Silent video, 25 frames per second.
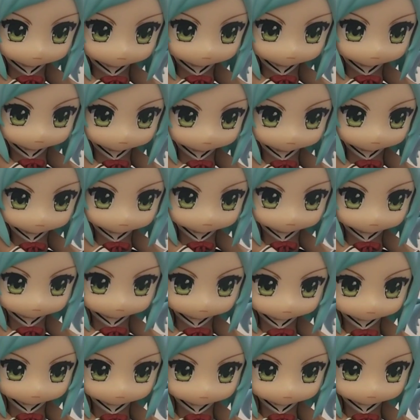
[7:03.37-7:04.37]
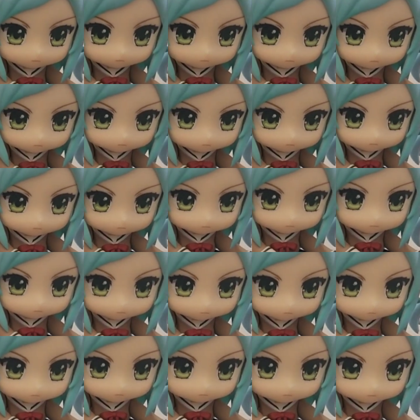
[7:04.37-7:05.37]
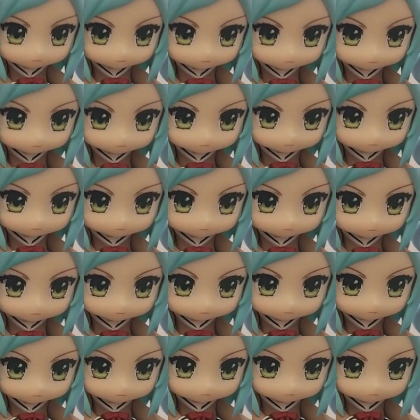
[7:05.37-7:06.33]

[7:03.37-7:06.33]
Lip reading: is Rinko. I actually used Arissa's